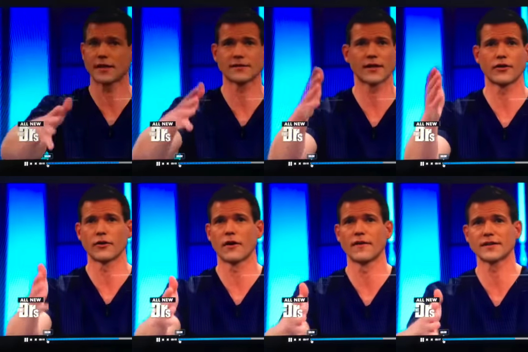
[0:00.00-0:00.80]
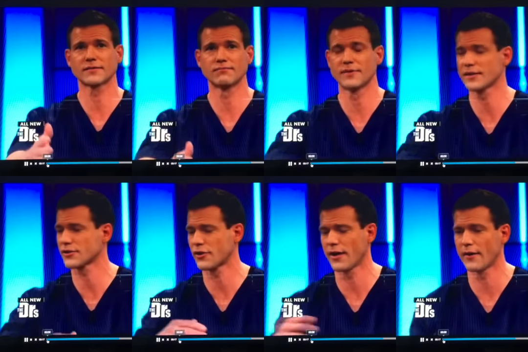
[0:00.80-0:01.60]
sounds like you're on this
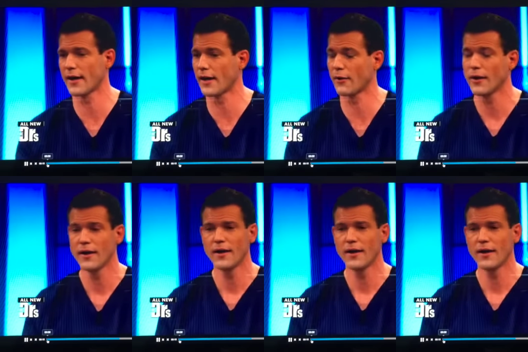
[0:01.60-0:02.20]
train right now,